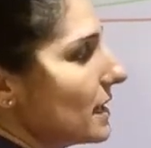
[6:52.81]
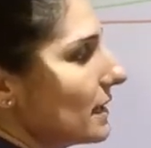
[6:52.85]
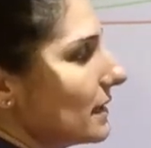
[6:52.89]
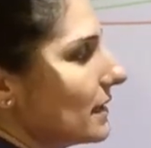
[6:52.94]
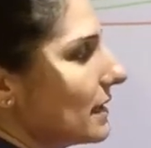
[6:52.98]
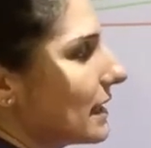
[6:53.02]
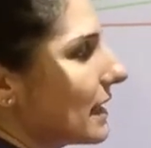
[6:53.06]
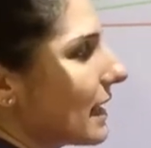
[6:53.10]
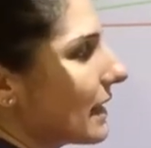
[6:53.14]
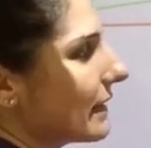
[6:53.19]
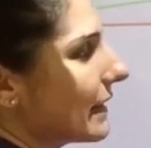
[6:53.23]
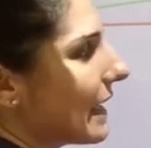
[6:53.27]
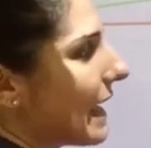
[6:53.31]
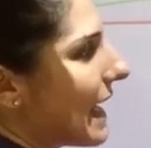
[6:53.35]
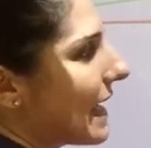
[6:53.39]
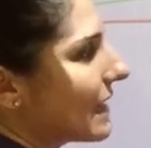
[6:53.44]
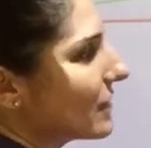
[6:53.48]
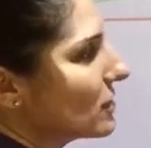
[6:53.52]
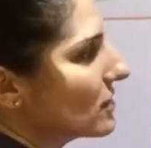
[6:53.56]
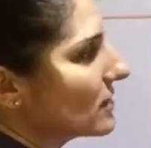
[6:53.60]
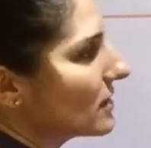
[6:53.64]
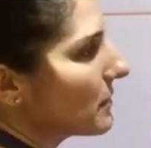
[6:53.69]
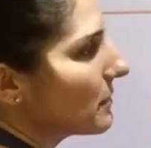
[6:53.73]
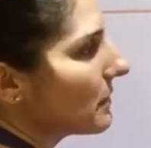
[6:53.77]
Then on the
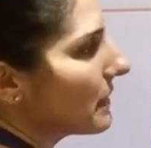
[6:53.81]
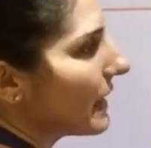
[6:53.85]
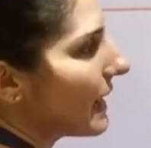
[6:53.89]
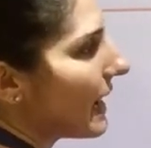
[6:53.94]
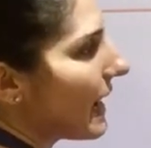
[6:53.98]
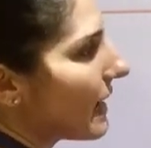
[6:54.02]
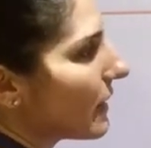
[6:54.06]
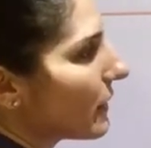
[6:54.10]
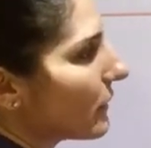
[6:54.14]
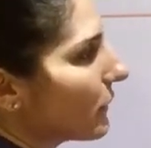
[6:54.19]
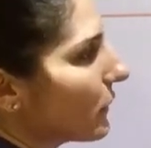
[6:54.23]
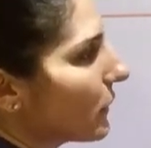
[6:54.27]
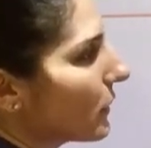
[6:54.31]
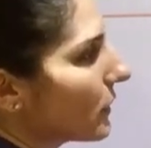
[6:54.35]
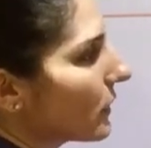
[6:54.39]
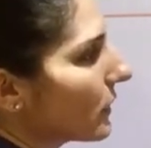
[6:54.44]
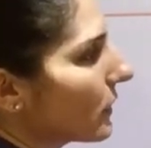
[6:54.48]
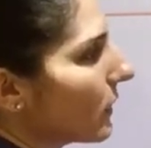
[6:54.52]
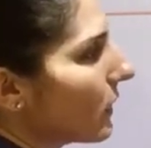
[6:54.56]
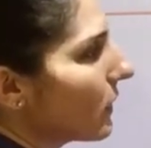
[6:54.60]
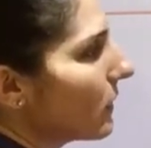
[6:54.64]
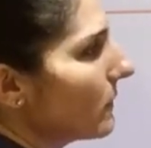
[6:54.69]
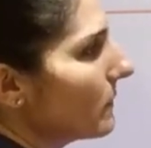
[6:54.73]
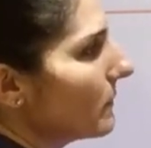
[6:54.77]
edges, I'm gonna add a
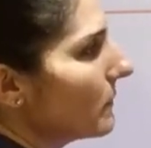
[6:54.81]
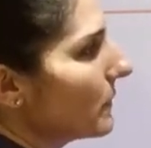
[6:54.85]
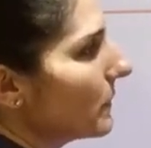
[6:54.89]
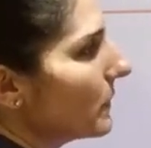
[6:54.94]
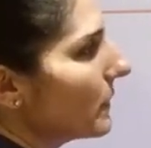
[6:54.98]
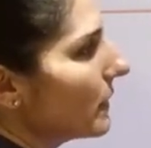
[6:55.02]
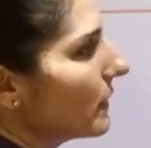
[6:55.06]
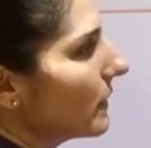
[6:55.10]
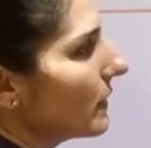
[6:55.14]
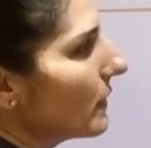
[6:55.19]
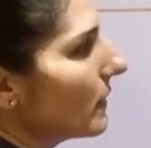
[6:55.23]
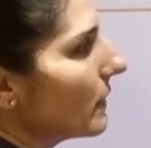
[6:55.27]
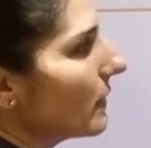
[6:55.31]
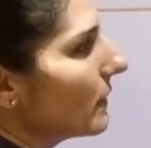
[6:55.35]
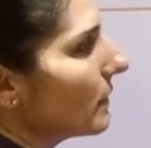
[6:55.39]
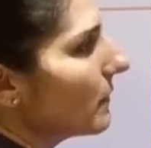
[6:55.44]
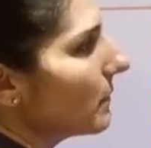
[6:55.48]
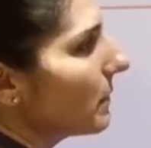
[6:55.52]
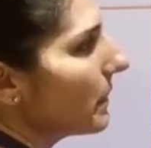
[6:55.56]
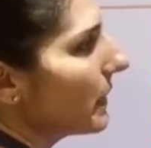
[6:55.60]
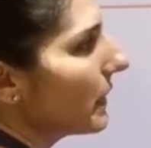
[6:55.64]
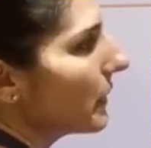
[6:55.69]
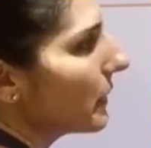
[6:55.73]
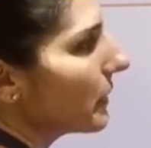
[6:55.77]
vertical,
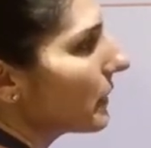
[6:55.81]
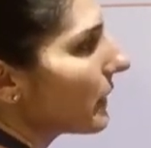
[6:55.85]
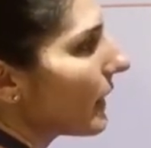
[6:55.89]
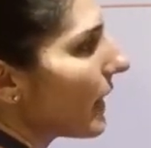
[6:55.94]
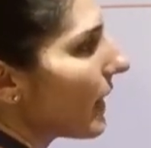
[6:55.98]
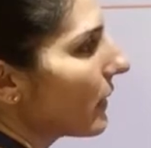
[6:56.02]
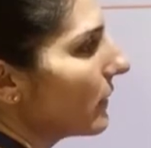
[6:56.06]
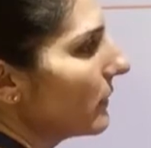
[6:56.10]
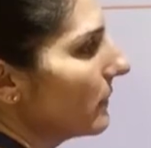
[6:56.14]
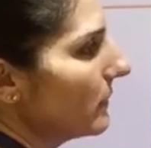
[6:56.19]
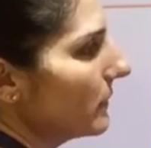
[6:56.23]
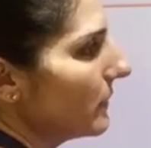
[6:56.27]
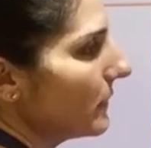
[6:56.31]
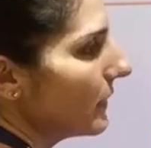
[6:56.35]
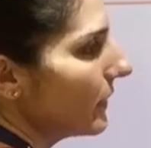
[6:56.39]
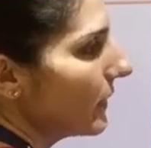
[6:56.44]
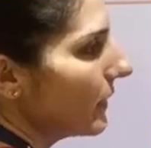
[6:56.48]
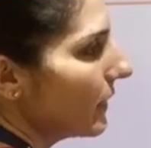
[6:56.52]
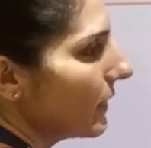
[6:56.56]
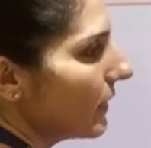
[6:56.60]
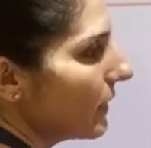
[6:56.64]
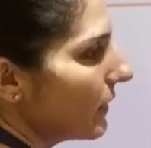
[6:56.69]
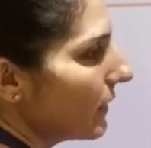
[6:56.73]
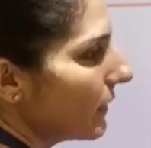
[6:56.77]
parallel,
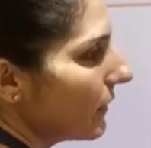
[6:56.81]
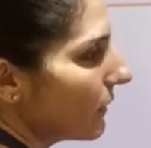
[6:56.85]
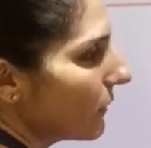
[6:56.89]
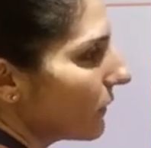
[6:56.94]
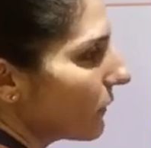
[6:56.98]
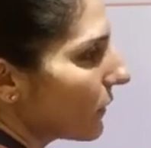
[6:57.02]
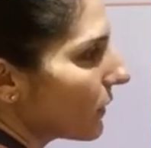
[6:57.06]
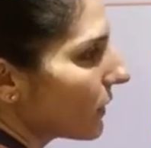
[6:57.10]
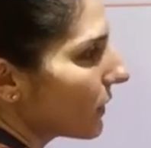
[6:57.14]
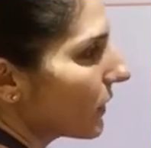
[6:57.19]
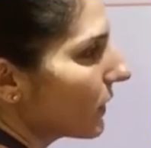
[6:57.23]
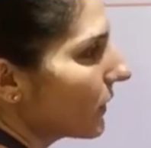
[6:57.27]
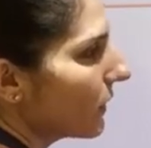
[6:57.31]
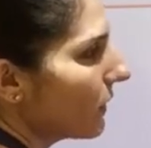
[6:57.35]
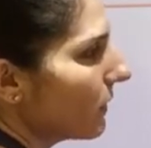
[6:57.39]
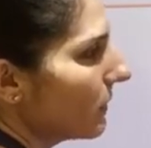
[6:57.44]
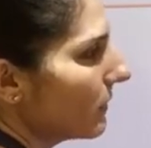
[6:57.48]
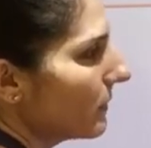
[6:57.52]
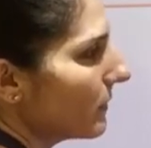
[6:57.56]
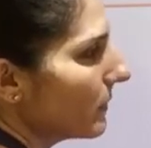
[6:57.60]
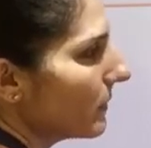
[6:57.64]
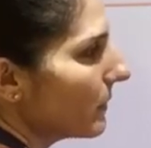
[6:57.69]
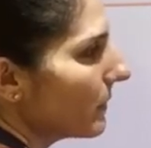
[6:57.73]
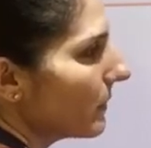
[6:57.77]

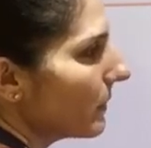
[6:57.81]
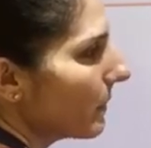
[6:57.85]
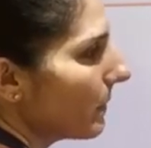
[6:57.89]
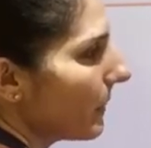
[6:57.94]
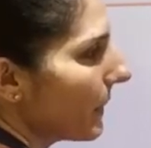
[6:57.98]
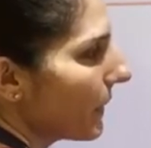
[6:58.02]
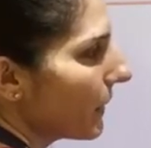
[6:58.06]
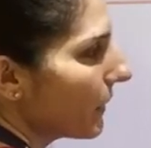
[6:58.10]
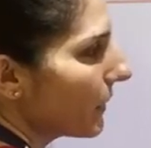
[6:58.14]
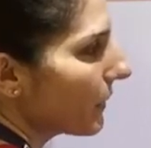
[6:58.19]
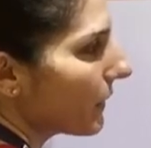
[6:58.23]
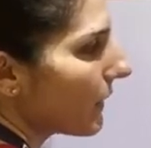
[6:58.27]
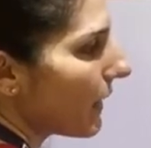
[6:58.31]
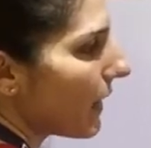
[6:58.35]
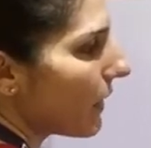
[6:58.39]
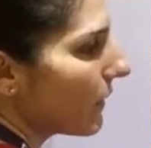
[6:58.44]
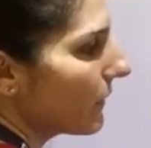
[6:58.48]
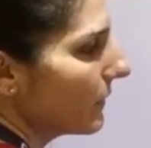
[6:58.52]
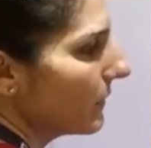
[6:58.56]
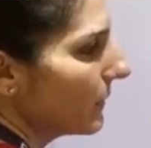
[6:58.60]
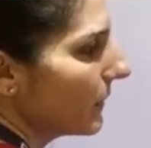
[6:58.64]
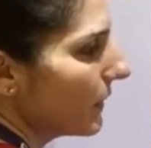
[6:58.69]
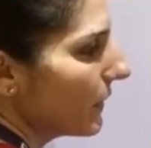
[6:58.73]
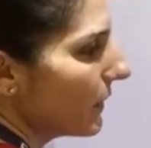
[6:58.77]
vertical,
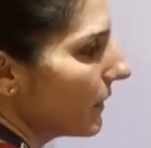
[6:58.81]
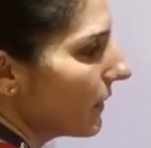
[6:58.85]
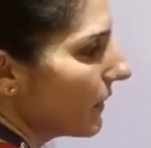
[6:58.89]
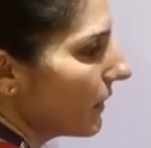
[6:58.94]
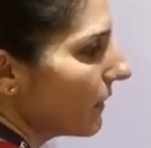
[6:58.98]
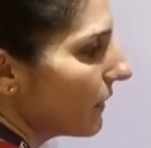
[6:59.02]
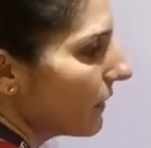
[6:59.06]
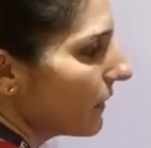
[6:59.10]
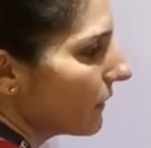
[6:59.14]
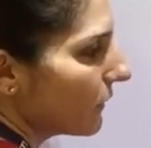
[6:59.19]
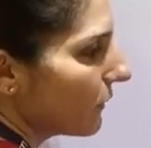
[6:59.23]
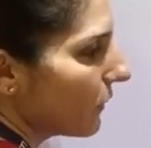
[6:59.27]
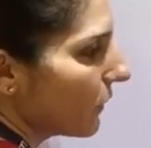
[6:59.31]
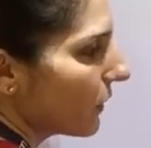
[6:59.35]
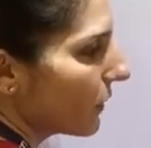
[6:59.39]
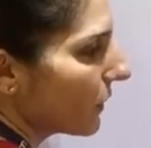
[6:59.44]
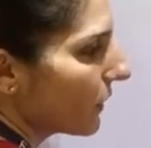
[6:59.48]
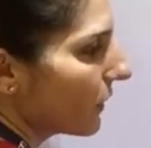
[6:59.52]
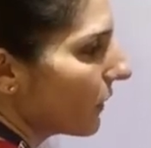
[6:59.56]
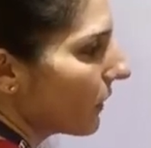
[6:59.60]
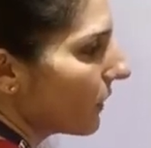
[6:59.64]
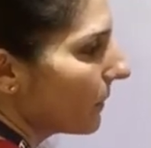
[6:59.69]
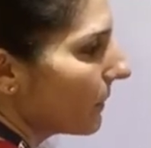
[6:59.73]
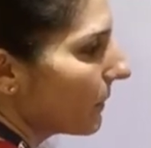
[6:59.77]
parallel,
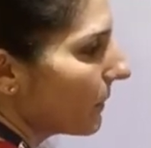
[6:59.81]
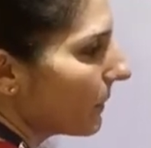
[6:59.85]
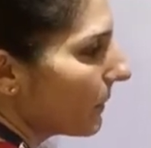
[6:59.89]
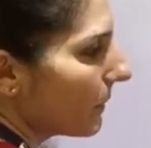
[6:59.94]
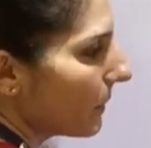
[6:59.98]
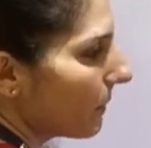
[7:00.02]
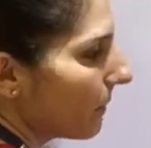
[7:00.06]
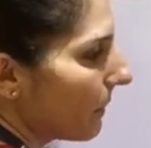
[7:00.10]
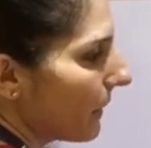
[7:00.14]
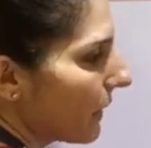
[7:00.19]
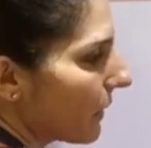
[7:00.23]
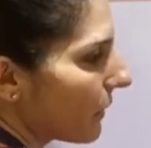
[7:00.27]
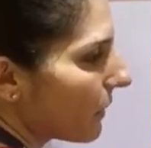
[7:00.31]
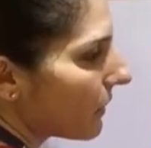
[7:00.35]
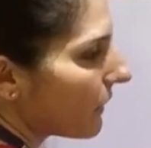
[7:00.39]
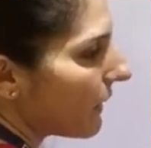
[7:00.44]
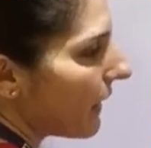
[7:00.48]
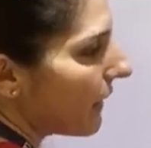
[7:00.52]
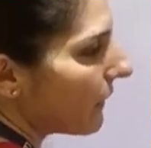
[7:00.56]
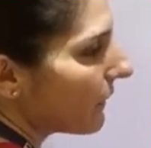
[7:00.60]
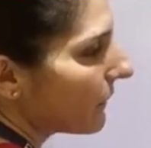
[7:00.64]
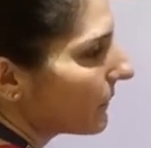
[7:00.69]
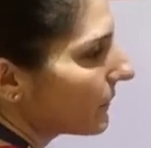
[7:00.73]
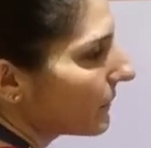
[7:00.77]
vertical,
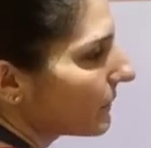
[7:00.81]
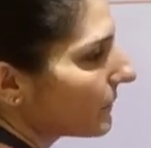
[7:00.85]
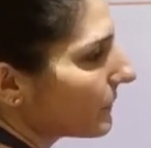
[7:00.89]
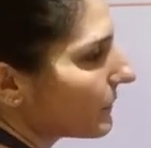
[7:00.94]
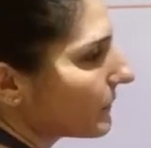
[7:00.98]
parallel.